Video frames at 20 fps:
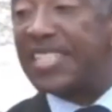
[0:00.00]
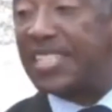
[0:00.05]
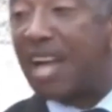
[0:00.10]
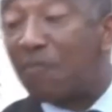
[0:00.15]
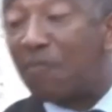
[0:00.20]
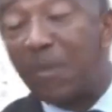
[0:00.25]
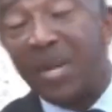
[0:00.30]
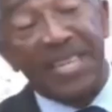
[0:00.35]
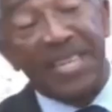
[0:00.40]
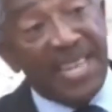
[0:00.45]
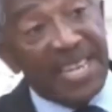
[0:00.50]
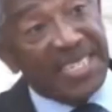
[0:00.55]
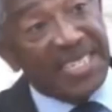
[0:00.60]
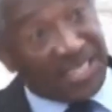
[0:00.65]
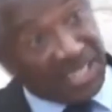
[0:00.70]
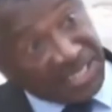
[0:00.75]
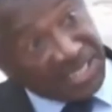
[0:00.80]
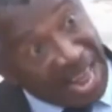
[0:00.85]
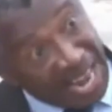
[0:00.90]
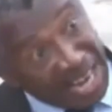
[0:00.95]
this government
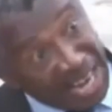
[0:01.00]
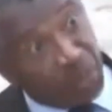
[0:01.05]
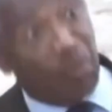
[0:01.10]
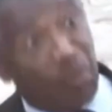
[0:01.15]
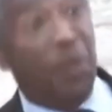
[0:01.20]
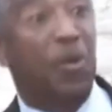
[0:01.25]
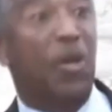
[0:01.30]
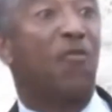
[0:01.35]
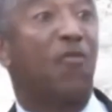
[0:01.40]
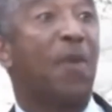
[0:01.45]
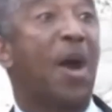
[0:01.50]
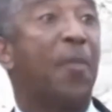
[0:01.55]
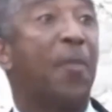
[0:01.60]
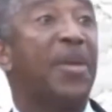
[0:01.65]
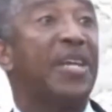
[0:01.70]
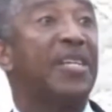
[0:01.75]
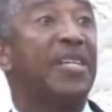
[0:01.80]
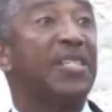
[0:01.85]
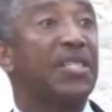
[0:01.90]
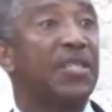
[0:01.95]
needs to tell the people of
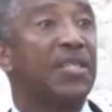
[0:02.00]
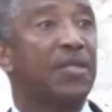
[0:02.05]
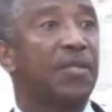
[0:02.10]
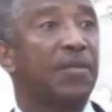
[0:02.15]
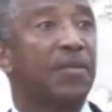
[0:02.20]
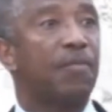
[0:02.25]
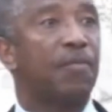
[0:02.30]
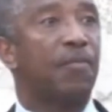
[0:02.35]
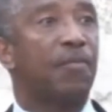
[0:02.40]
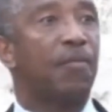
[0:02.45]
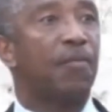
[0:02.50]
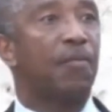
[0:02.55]
Barbados